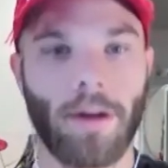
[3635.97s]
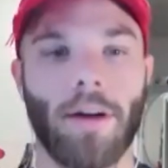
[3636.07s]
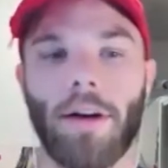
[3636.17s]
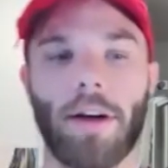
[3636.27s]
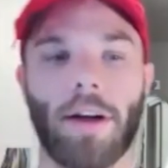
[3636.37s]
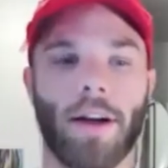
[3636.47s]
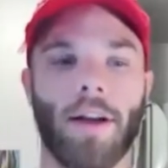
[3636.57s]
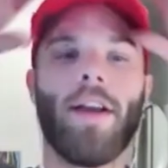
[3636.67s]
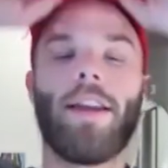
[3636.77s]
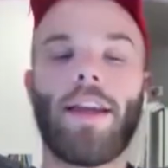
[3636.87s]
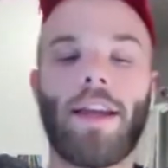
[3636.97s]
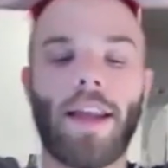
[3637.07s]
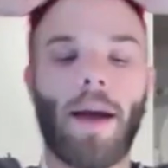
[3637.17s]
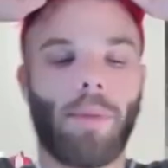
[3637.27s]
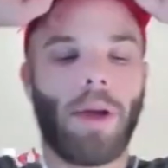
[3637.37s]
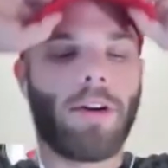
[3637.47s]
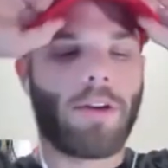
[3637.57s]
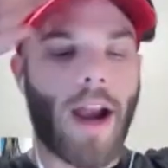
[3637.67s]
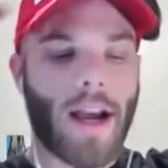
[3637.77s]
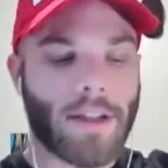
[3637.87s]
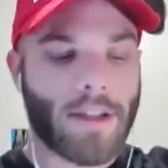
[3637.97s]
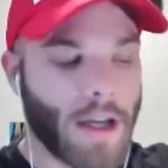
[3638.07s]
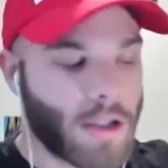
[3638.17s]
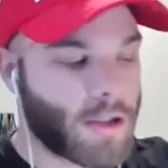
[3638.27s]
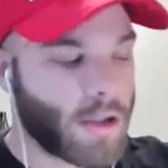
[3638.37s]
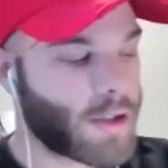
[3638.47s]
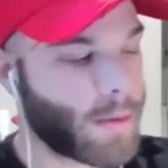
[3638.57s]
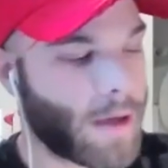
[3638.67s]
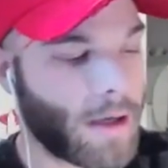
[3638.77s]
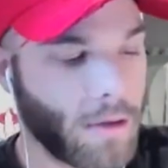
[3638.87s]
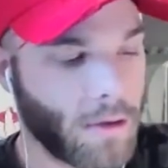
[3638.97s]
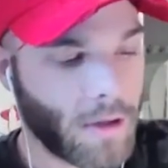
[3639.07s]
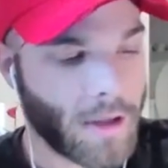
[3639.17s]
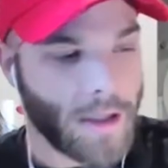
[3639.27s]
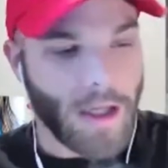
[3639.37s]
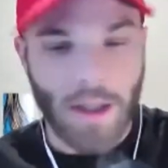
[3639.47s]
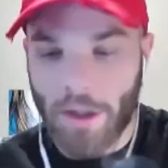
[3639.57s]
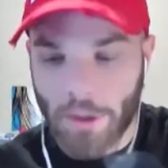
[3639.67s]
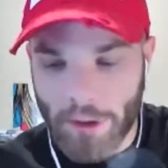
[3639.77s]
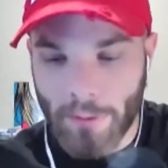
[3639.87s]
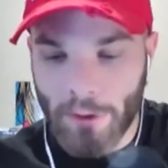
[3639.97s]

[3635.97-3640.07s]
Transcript: Oh, you're good. Then that blade of grass soaks up that nutrients that used to be